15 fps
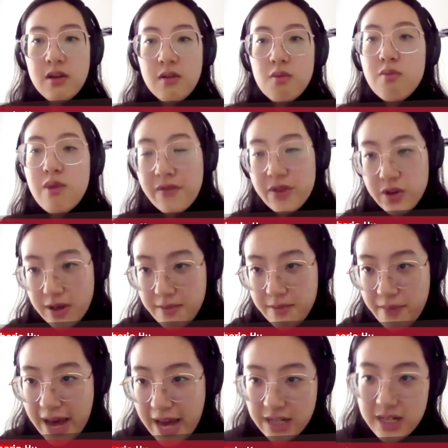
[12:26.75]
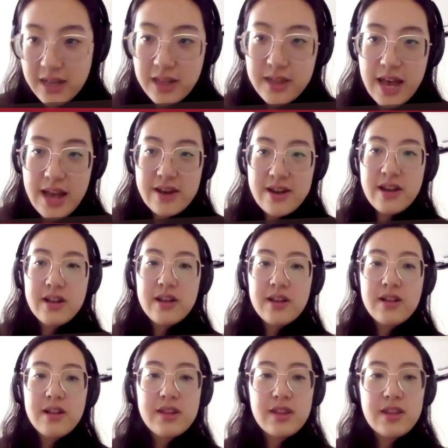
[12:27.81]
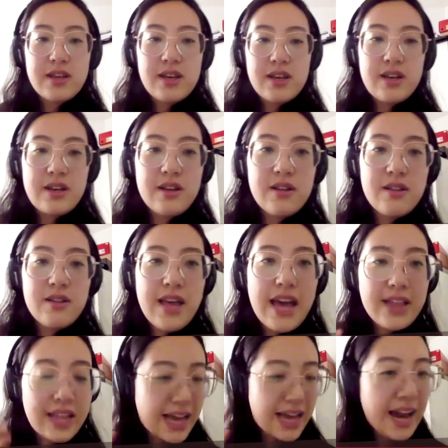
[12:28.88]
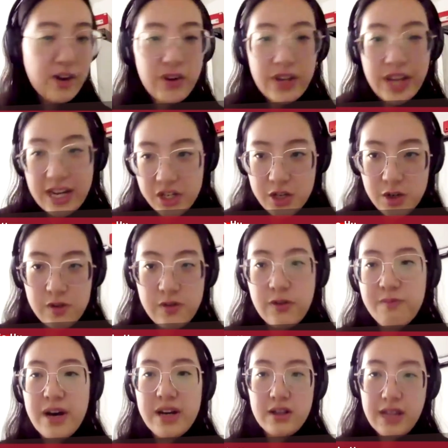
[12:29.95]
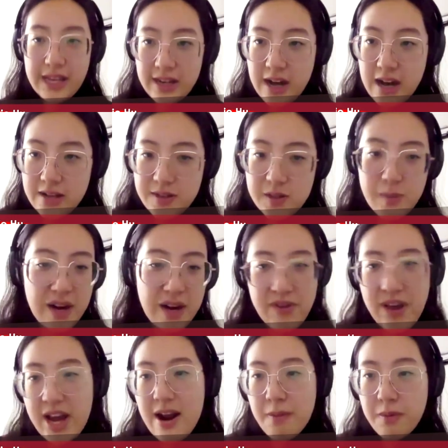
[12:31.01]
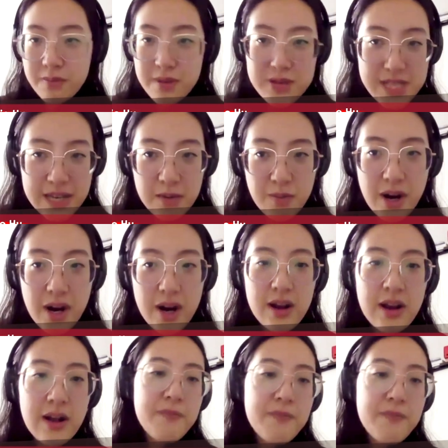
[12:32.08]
revenue impact than the like aggregation driven model like on Spotify or Apple Music where